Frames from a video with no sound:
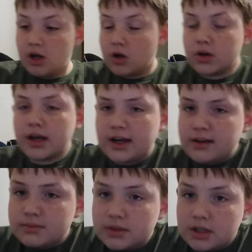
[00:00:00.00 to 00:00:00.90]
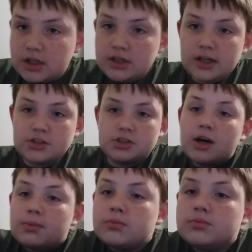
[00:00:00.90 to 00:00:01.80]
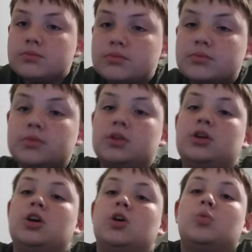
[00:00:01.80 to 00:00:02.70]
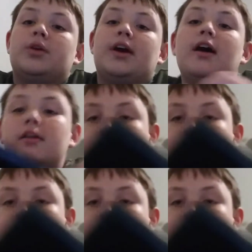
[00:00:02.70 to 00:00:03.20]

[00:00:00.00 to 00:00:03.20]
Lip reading: Okay, next up, we have